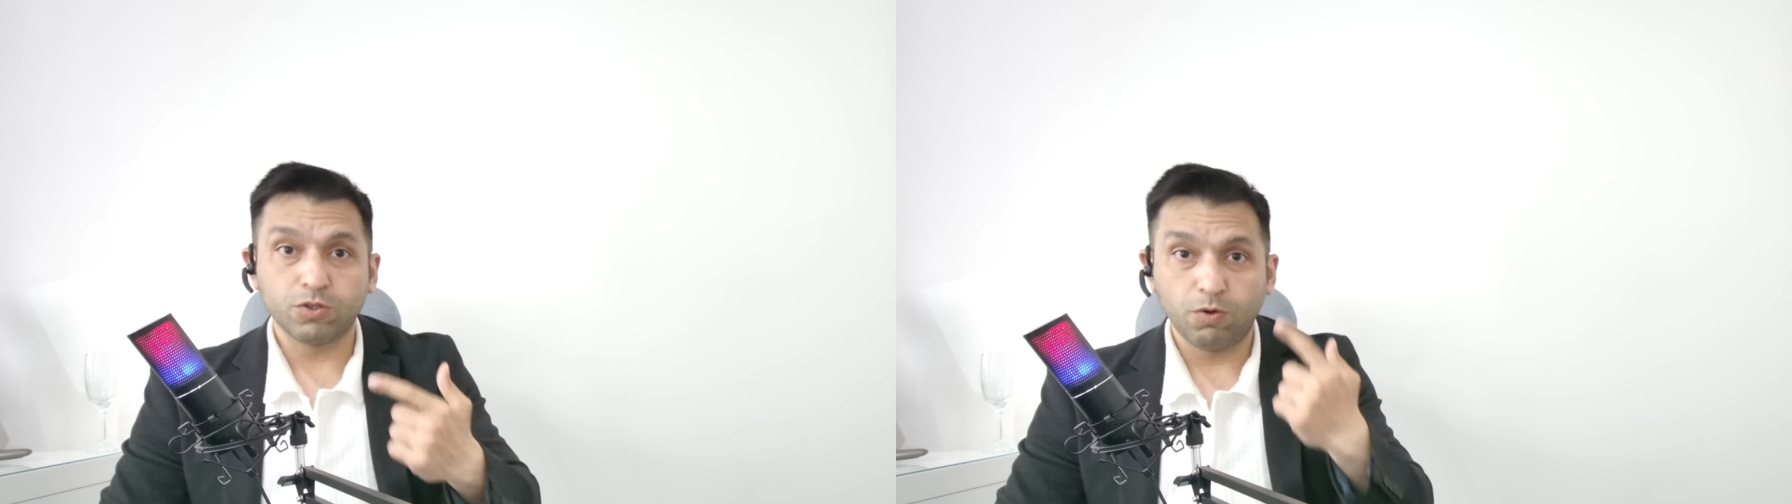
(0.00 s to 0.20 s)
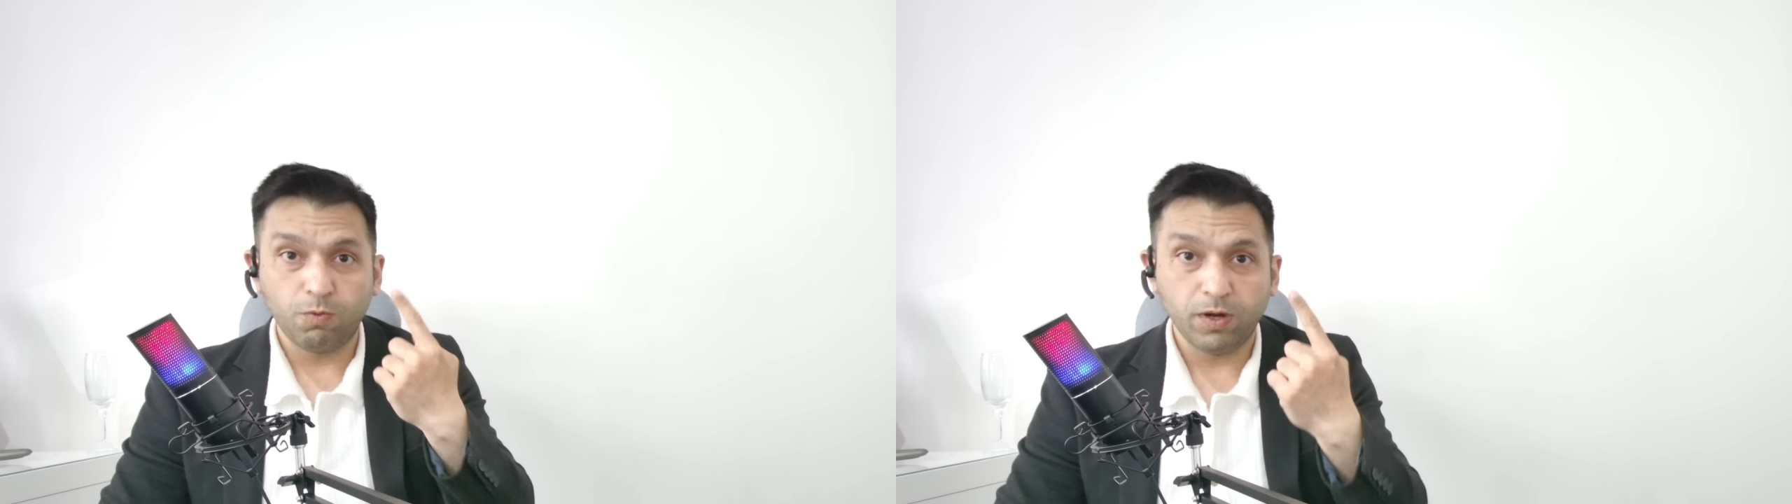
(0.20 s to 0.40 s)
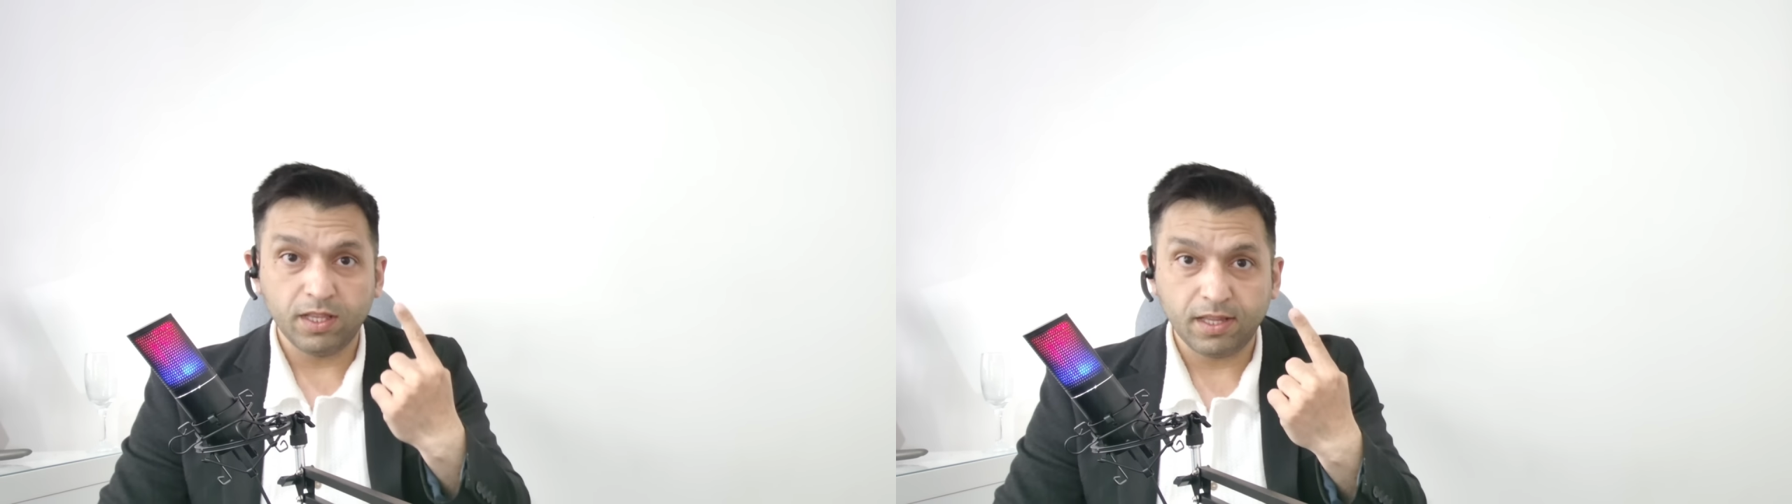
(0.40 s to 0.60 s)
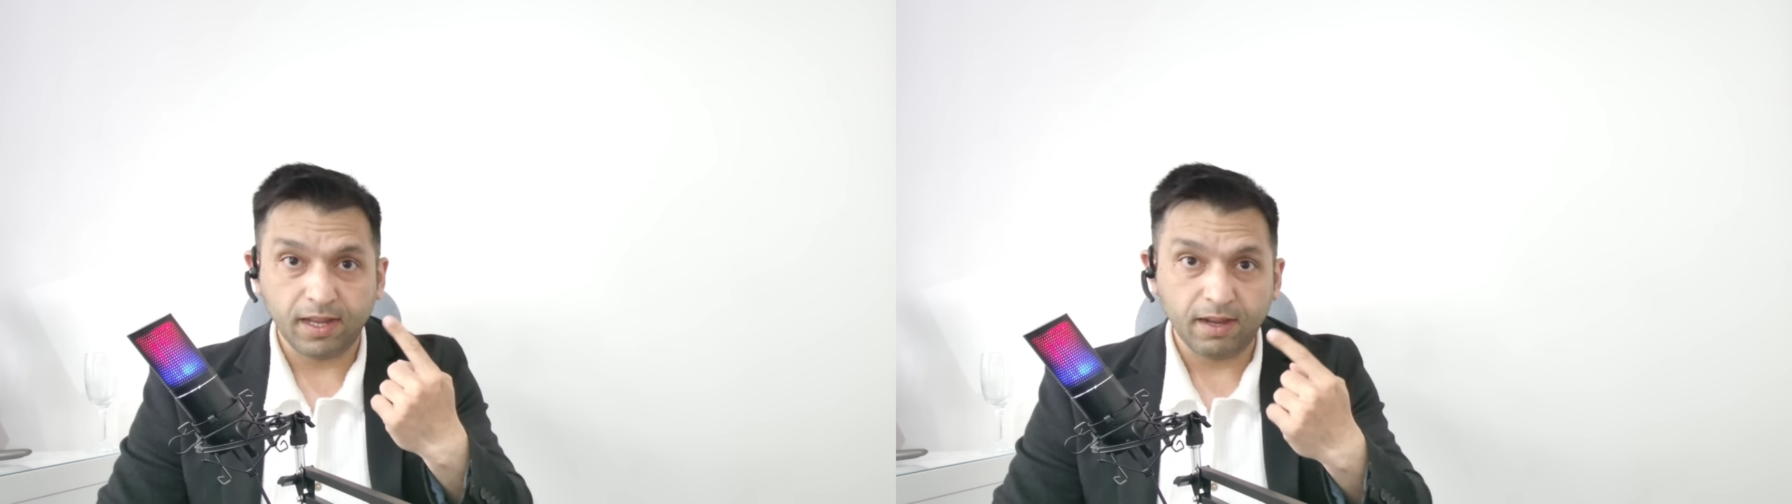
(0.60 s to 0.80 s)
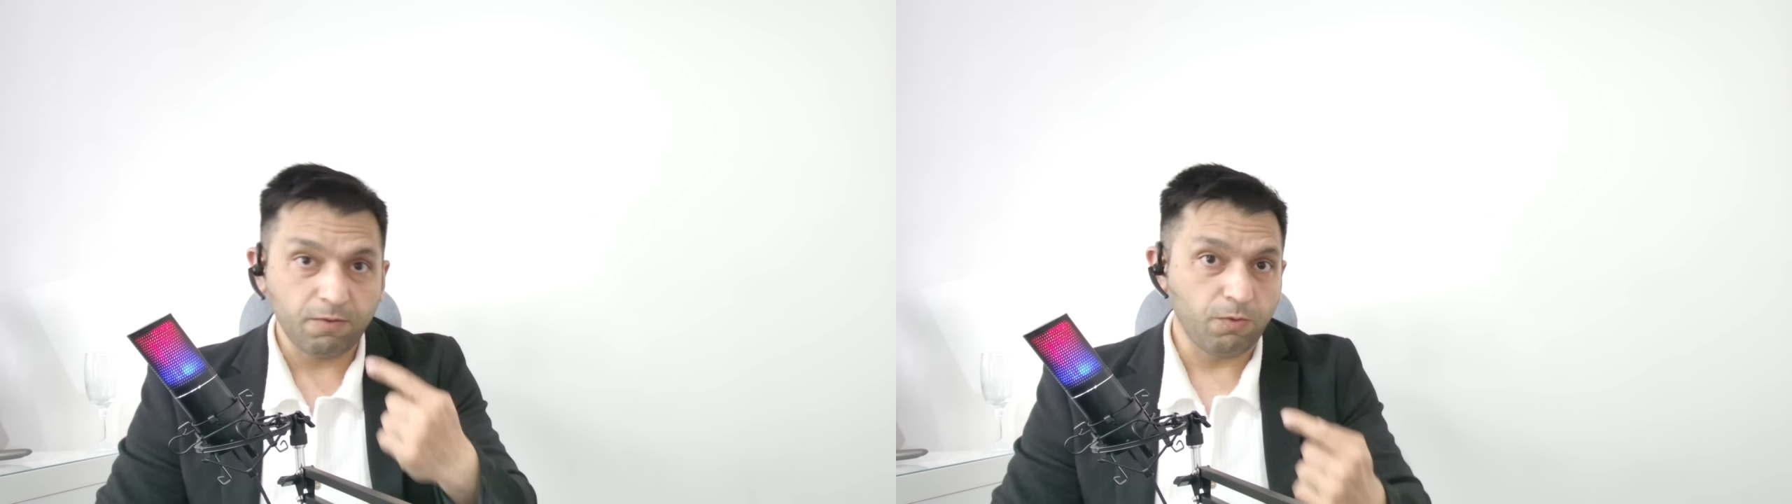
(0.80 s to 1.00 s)
on one
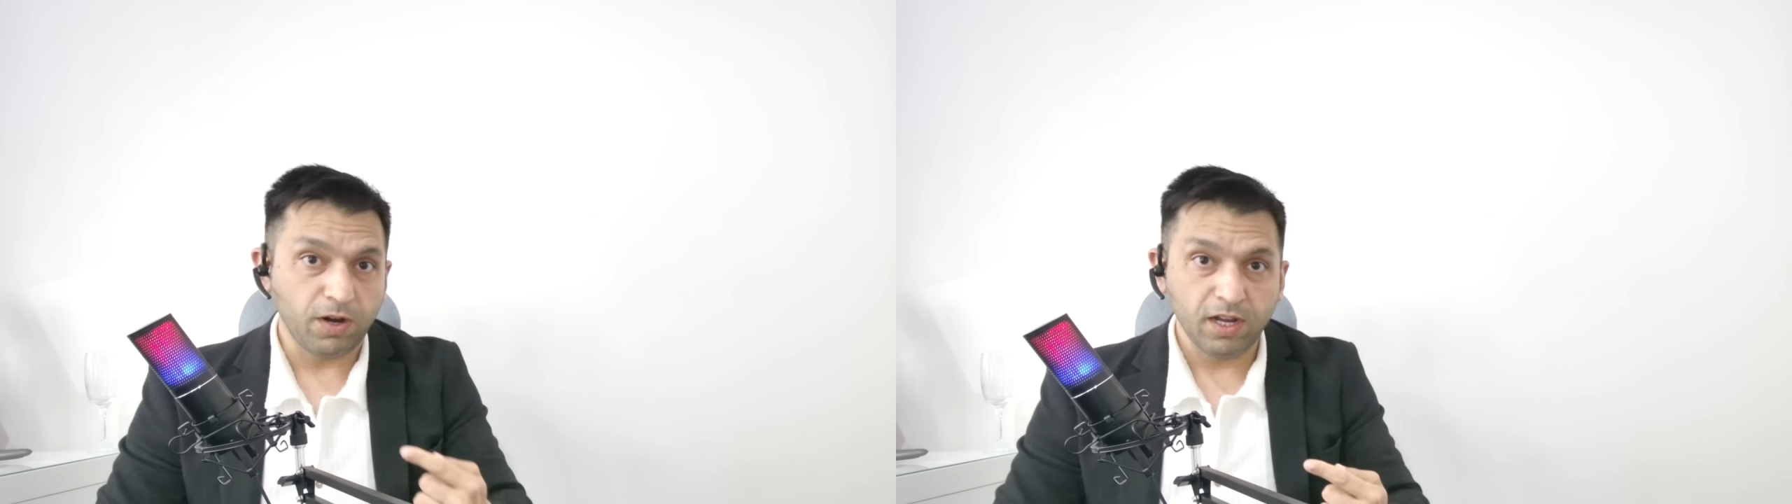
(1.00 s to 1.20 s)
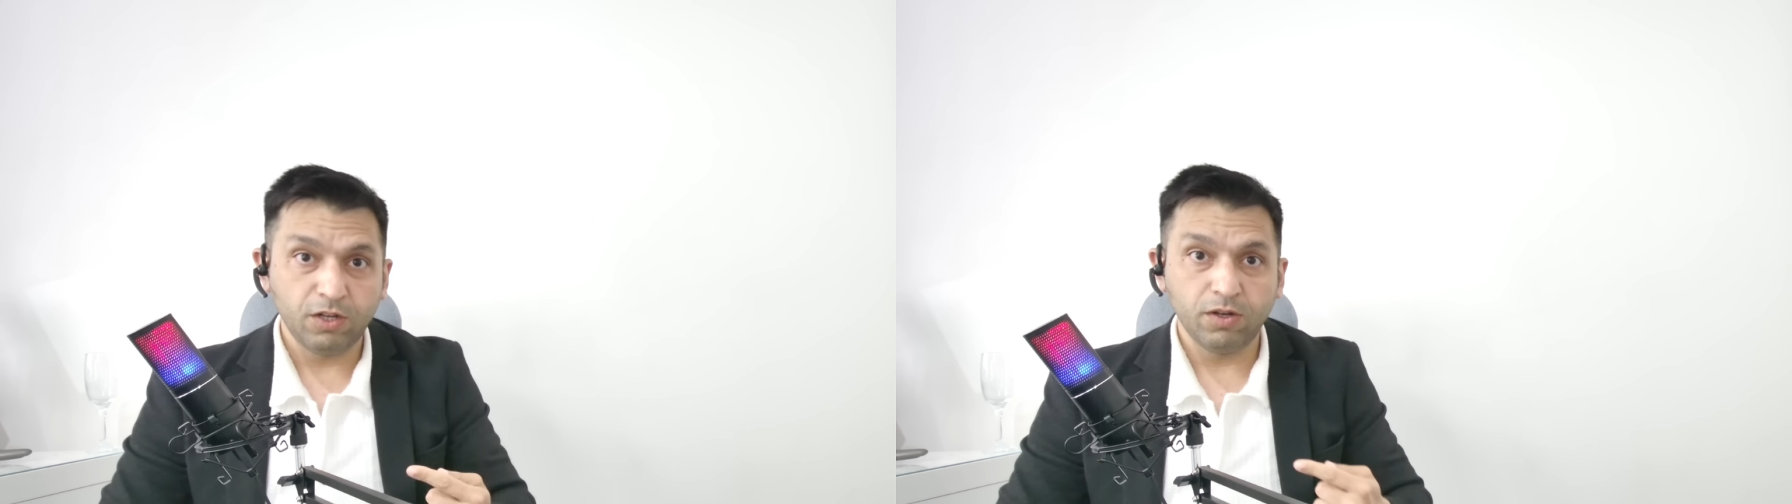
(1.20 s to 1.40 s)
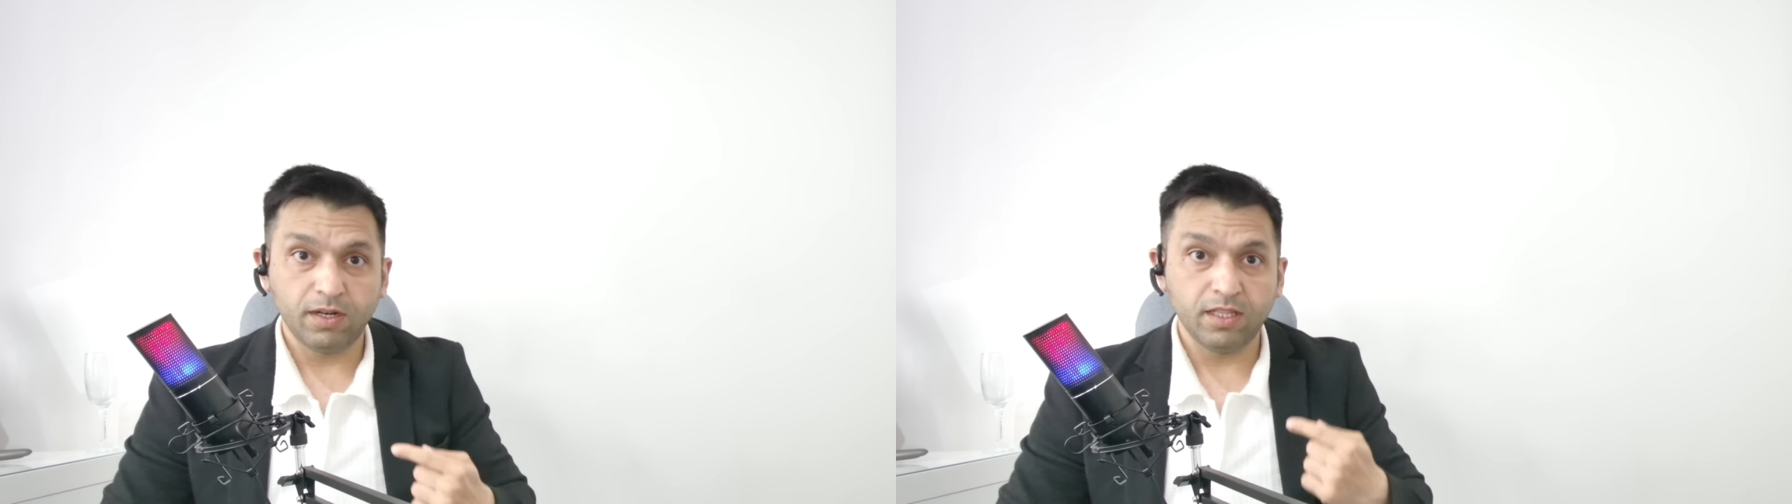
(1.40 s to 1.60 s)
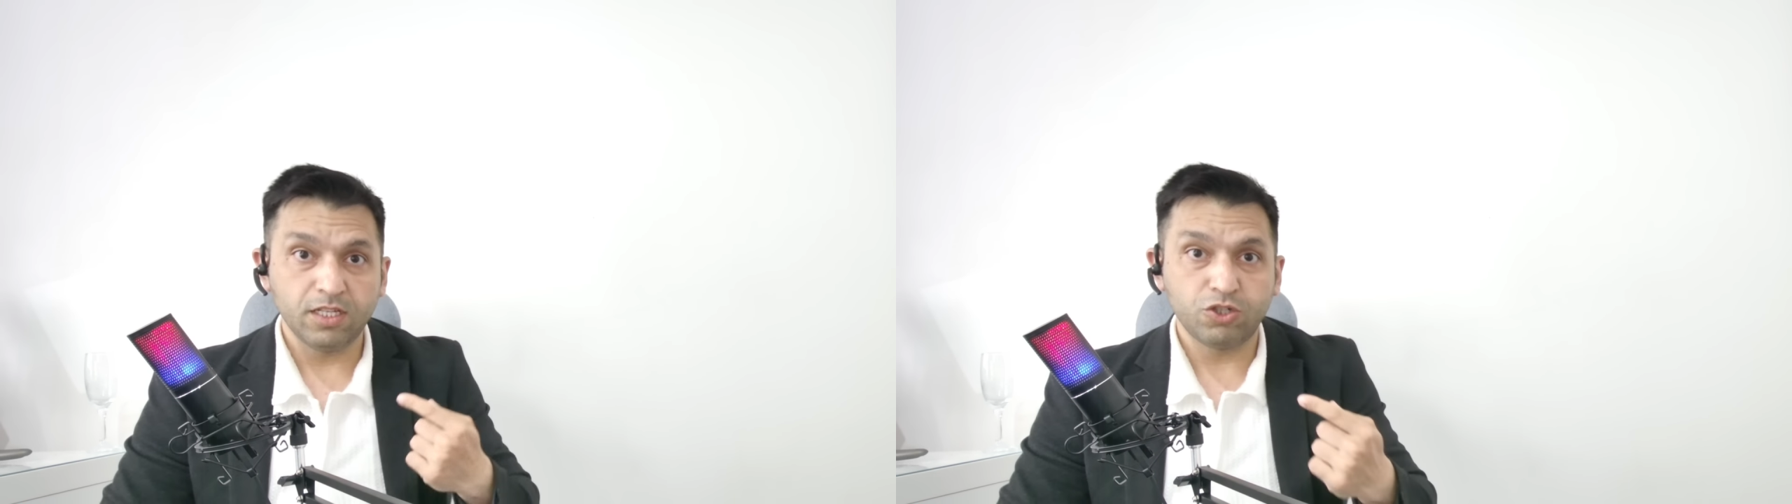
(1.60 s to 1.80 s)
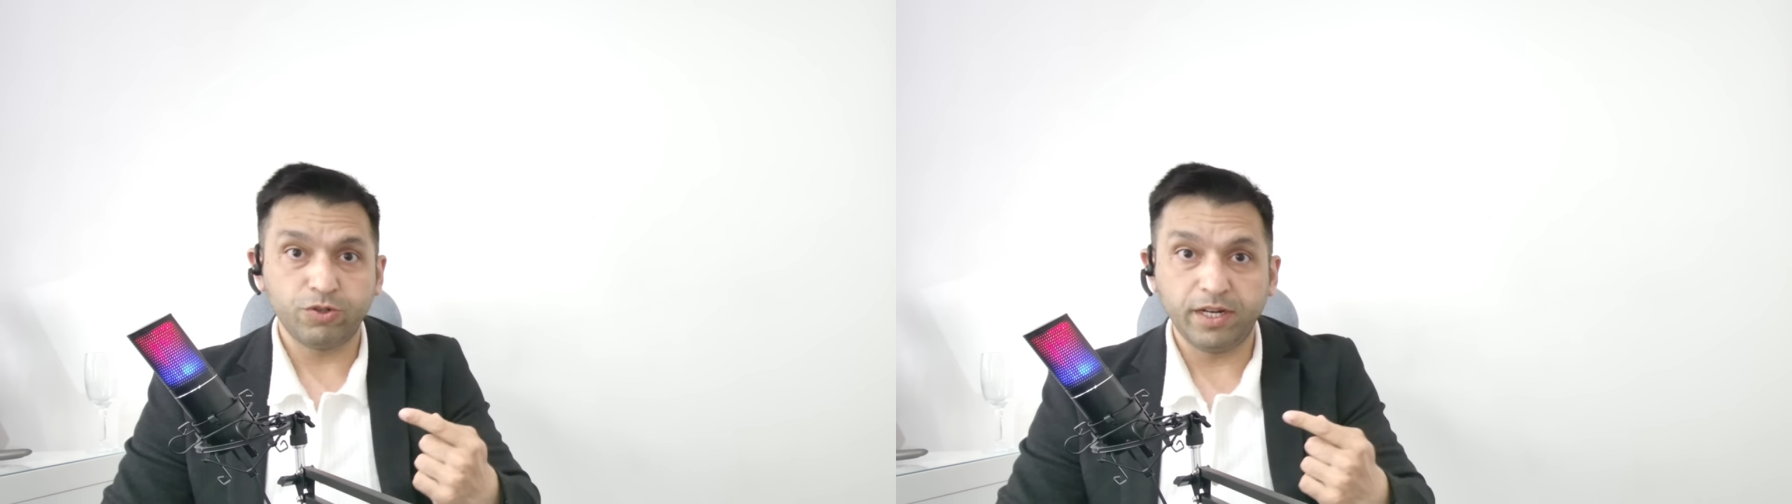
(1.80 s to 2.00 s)
thing while you are in the
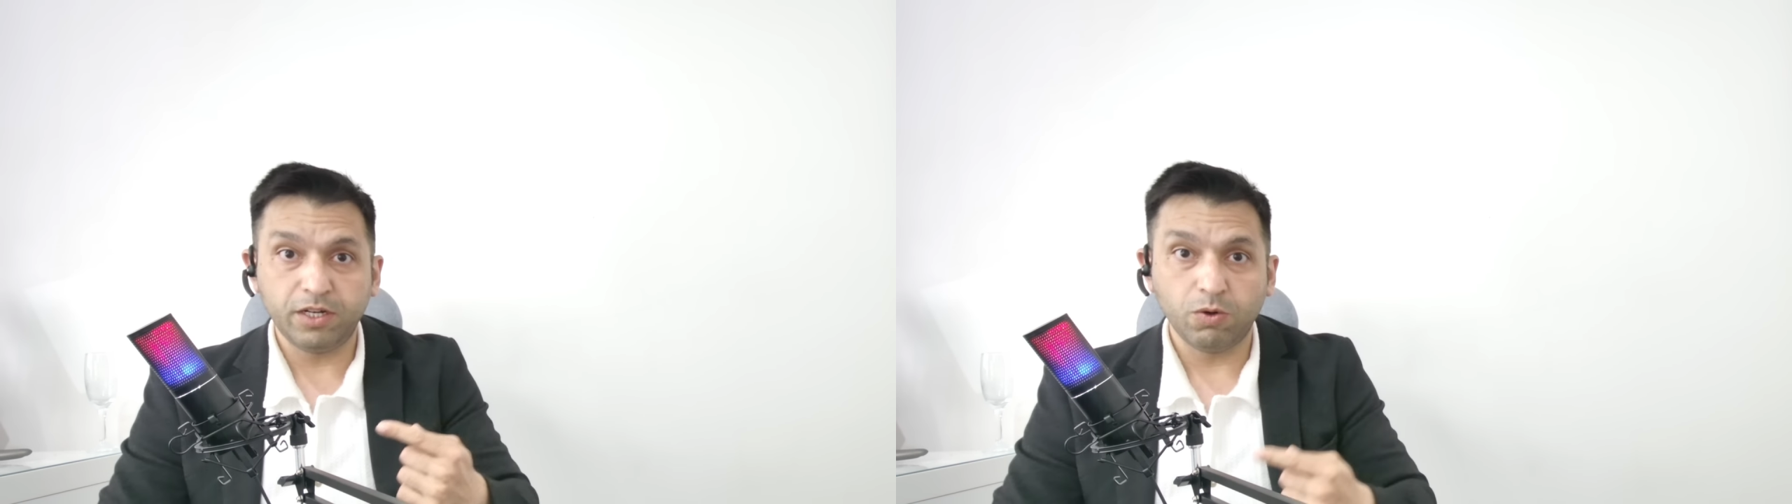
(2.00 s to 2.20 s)
street